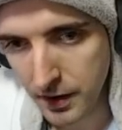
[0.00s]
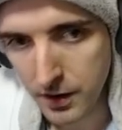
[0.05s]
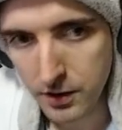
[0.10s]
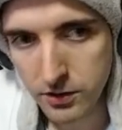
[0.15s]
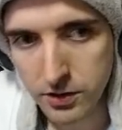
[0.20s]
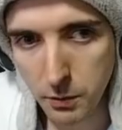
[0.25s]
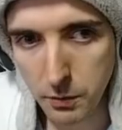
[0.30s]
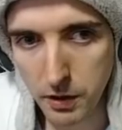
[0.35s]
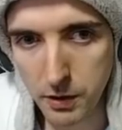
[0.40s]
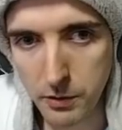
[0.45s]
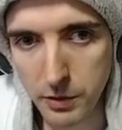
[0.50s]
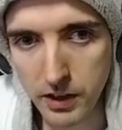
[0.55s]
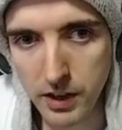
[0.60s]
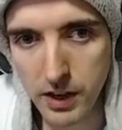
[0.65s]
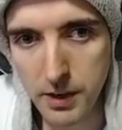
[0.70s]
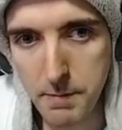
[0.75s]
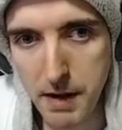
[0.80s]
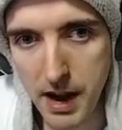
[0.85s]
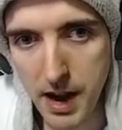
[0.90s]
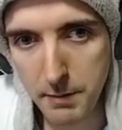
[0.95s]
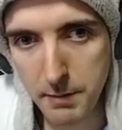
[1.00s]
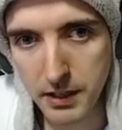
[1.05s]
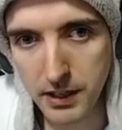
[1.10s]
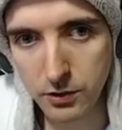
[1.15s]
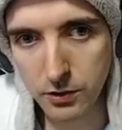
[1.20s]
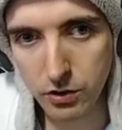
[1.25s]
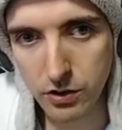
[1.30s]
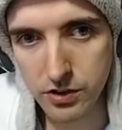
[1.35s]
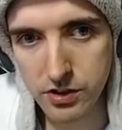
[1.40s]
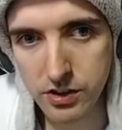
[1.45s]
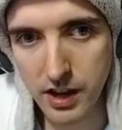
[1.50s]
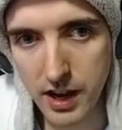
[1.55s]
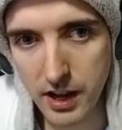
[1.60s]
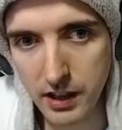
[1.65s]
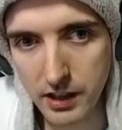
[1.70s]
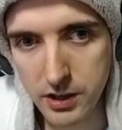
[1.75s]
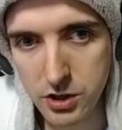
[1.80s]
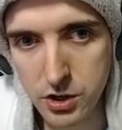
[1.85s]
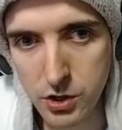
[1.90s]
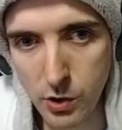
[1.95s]
So what are we going to buy because we're
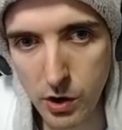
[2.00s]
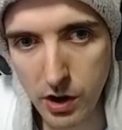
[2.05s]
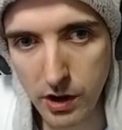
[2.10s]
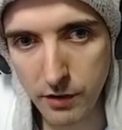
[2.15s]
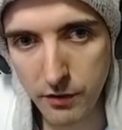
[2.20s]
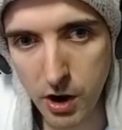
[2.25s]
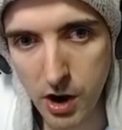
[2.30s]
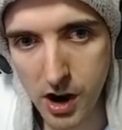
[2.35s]
slightly short of our